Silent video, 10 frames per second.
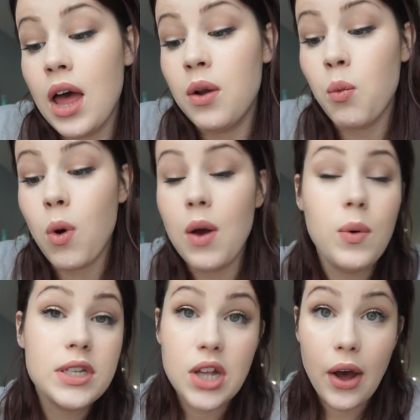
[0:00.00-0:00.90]
and what
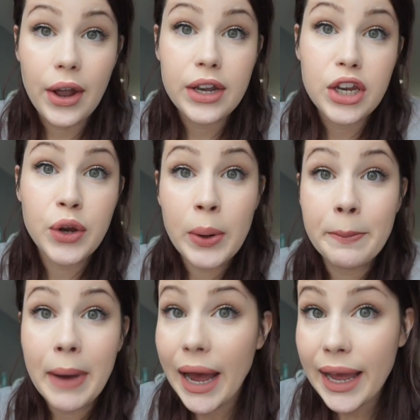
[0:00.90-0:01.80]
was on your
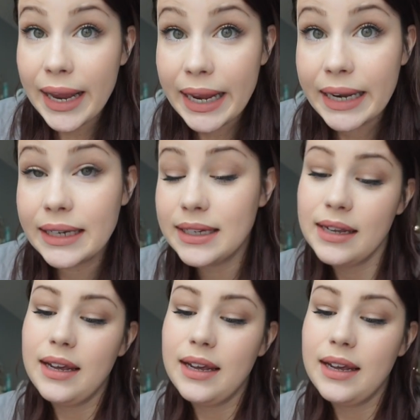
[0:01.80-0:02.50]
mind?